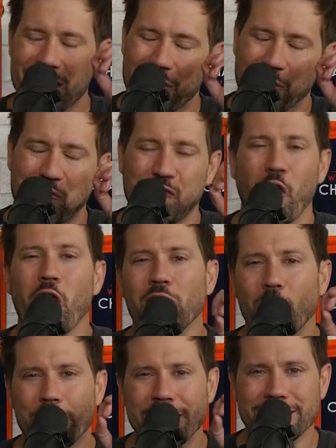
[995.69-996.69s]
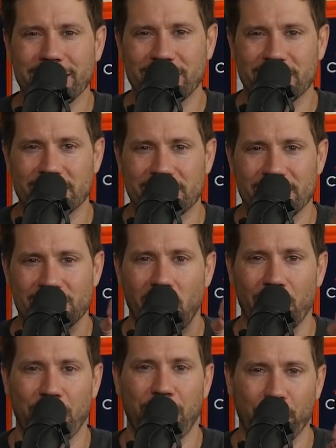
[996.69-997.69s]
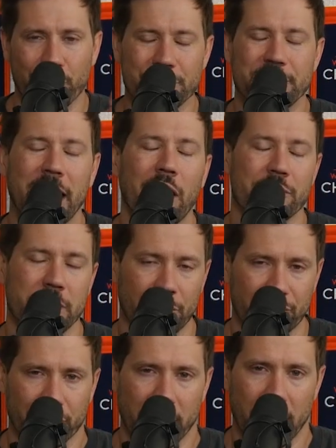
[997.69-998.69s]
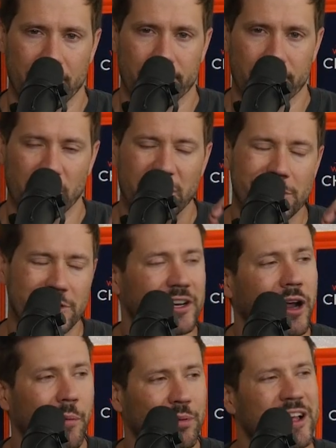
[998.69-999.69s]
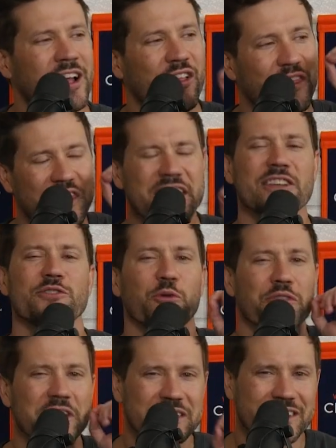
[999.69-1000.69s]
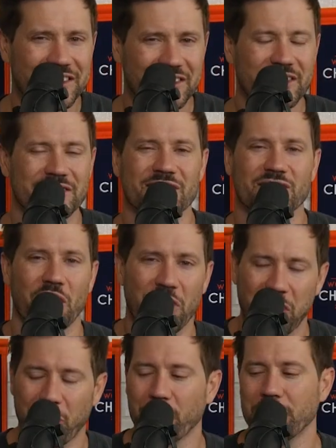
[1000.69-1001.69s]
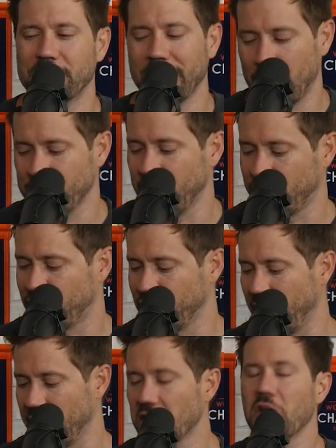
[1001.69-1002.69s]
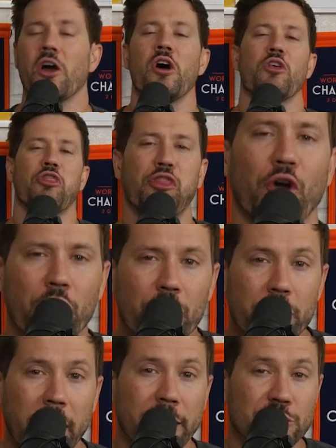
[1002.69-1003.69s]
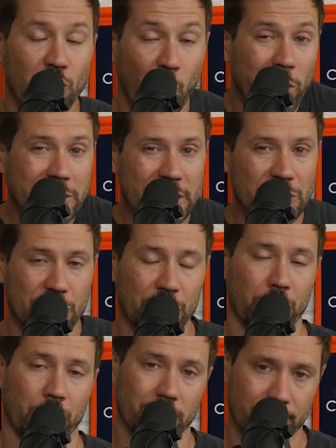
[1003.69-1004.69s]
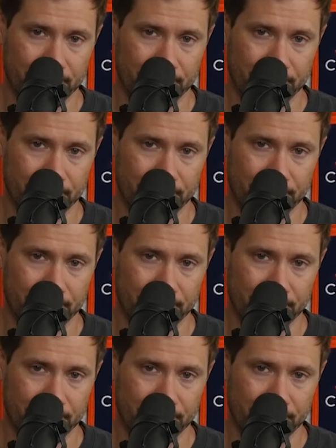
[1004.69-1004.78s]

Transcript: the following distances on third down yesterday. Listen up. These were the distances on third down yesterday. 3rd and 22.